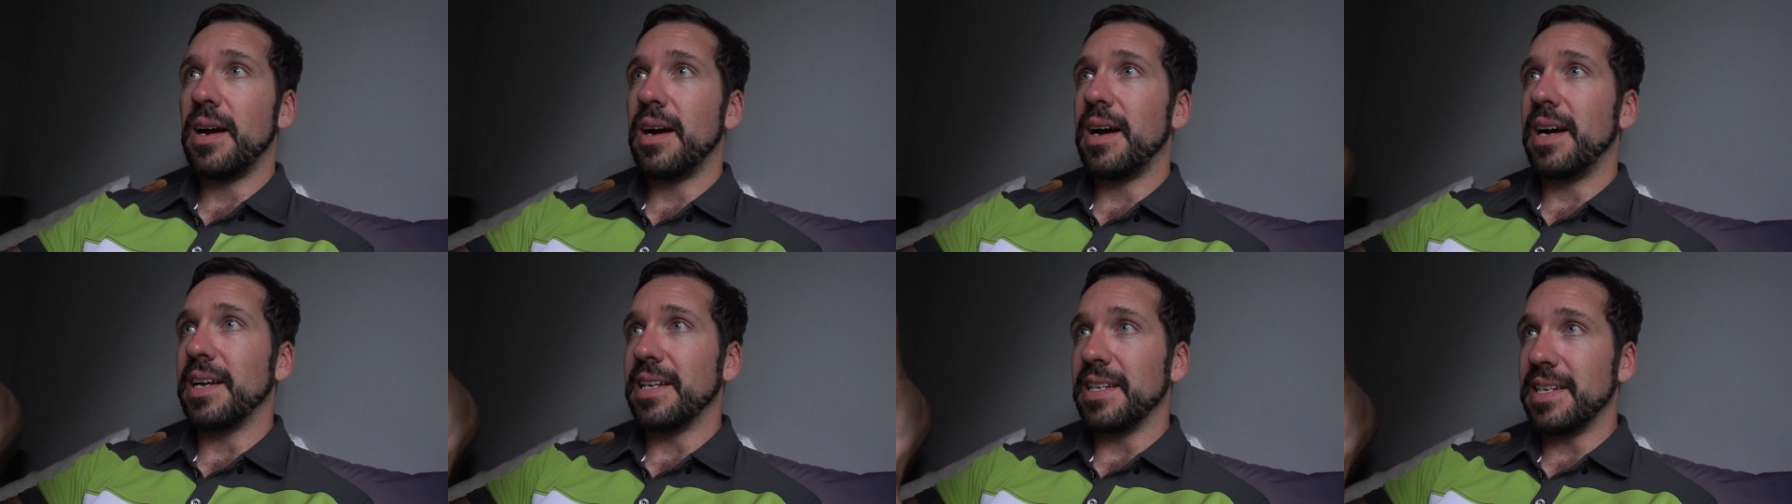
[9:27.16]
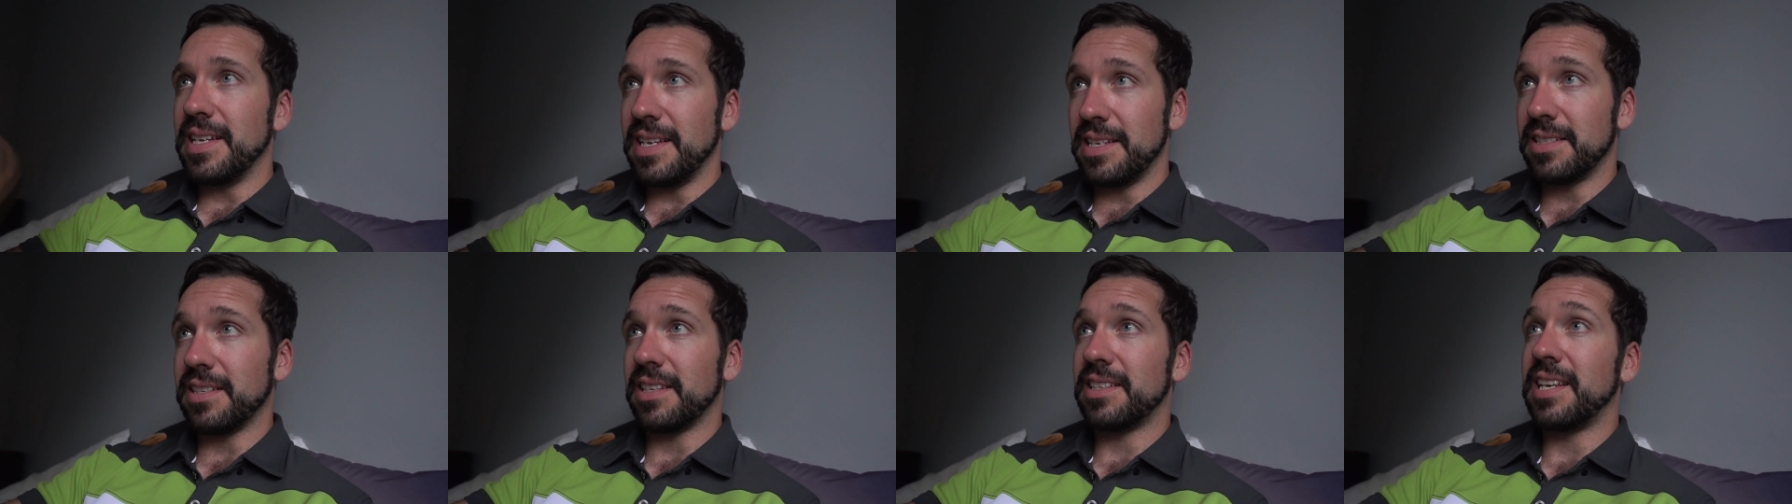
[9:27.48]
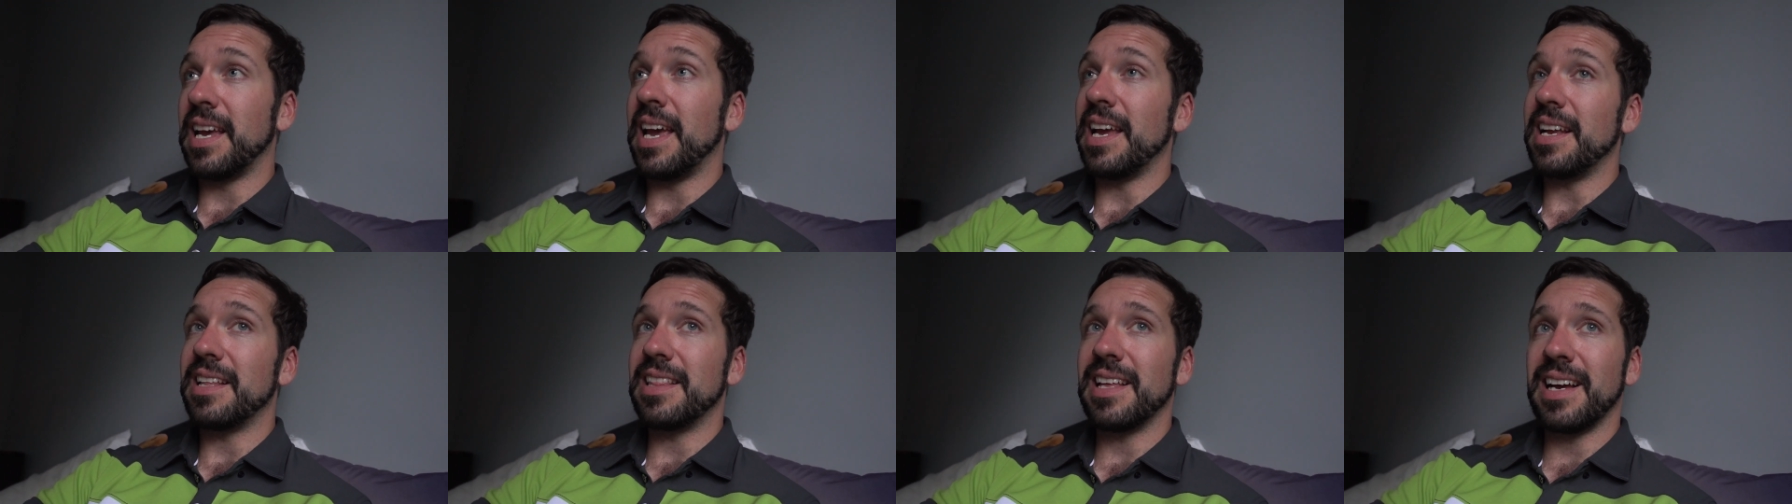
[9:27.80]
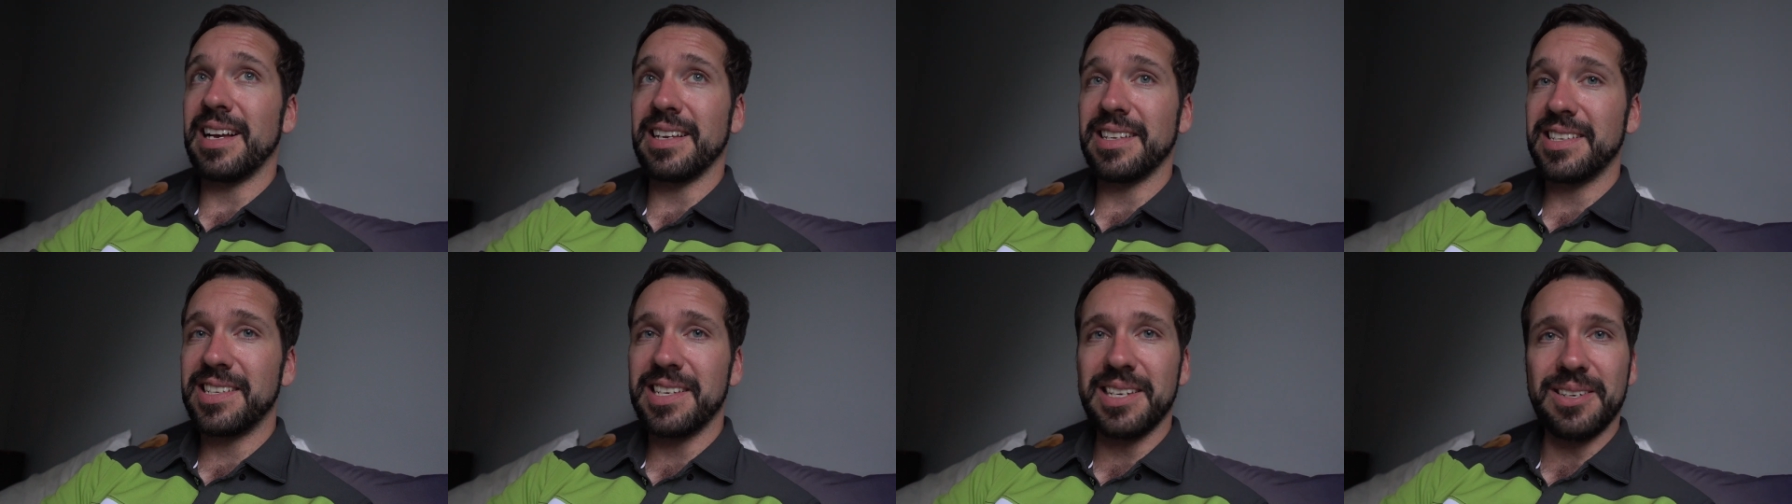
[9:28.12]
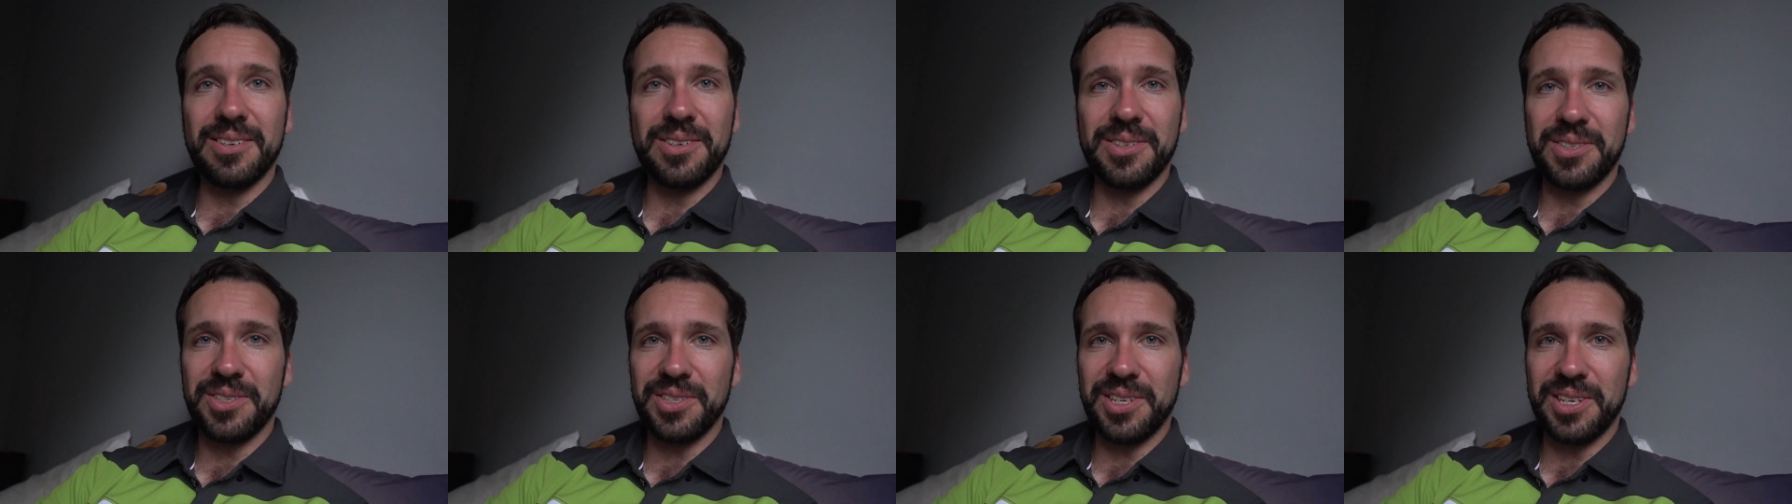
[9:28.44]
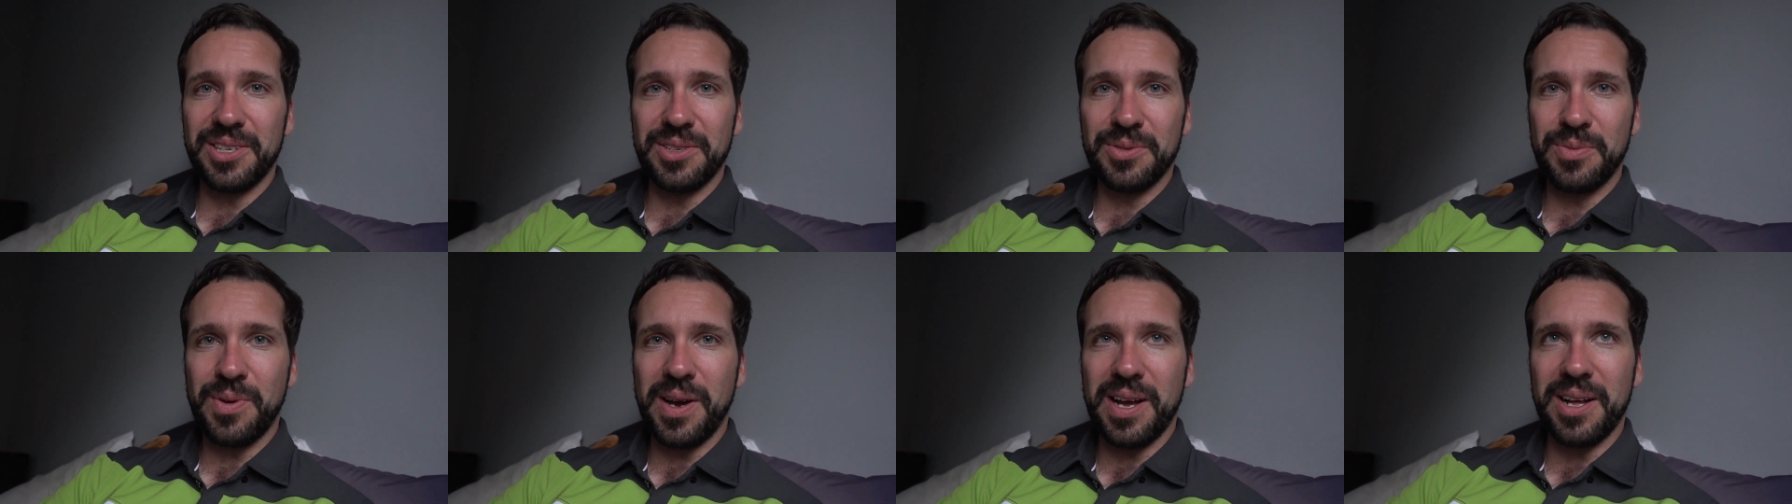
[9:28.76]
I need to take that
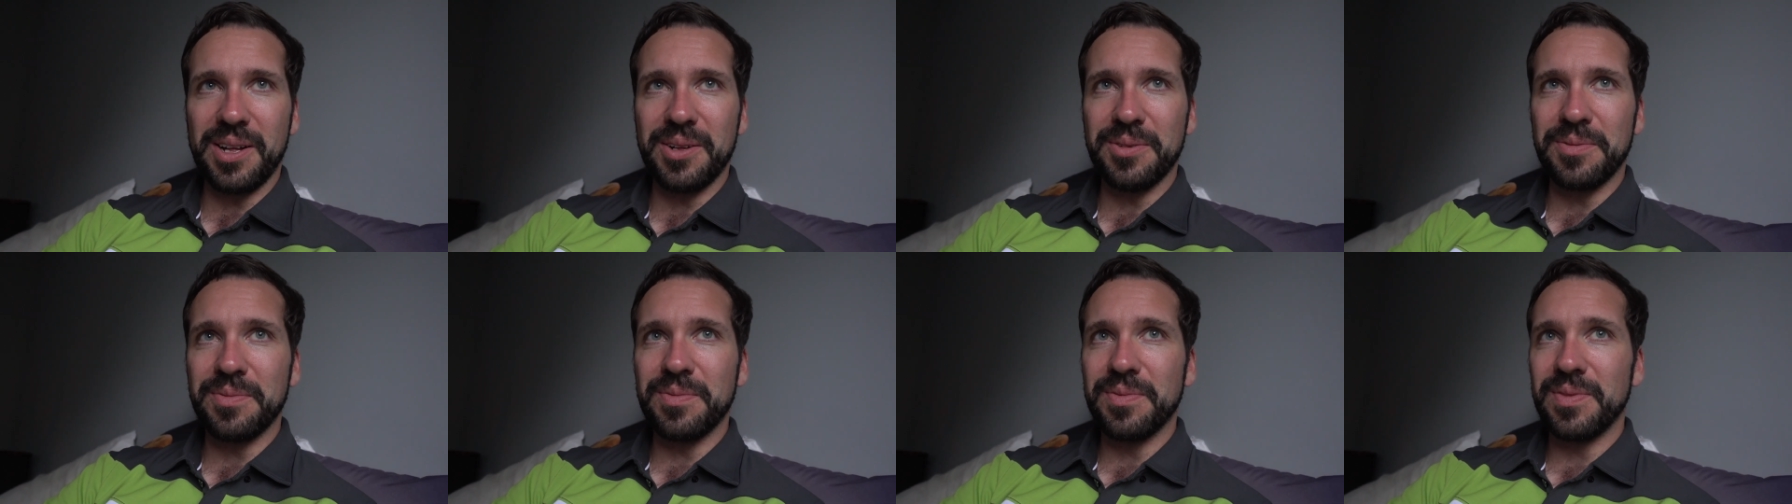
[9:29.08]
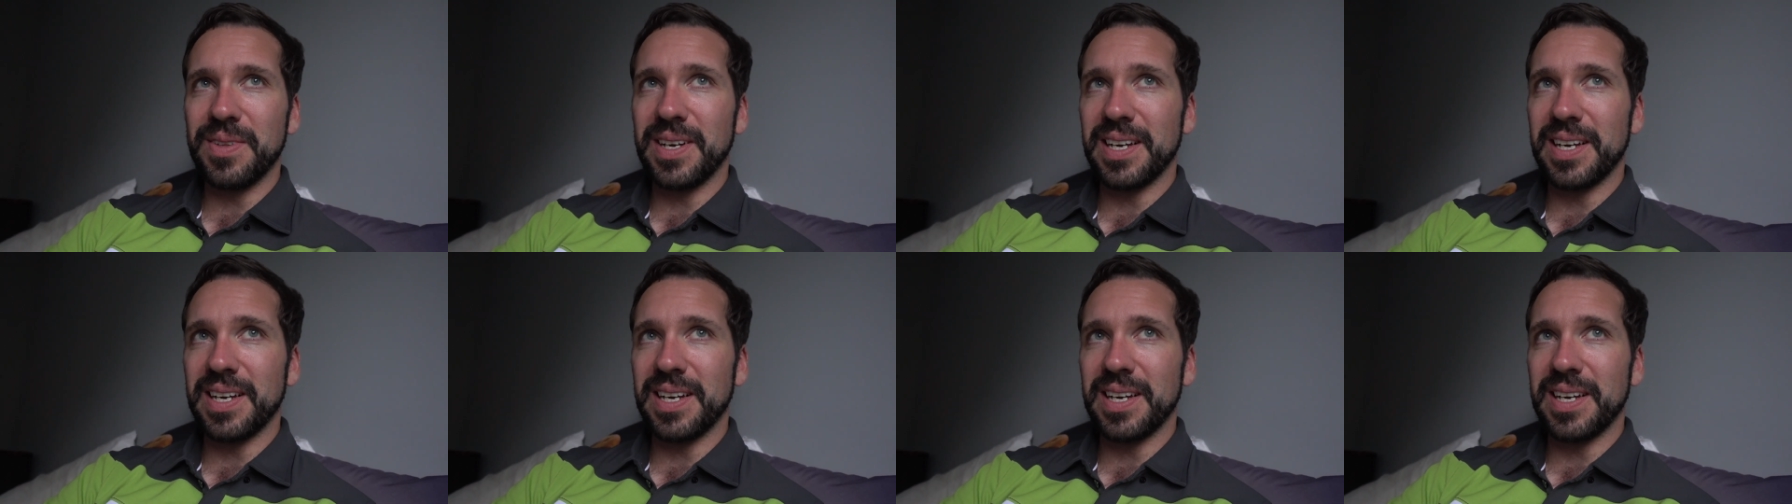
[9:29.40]
seriously as well.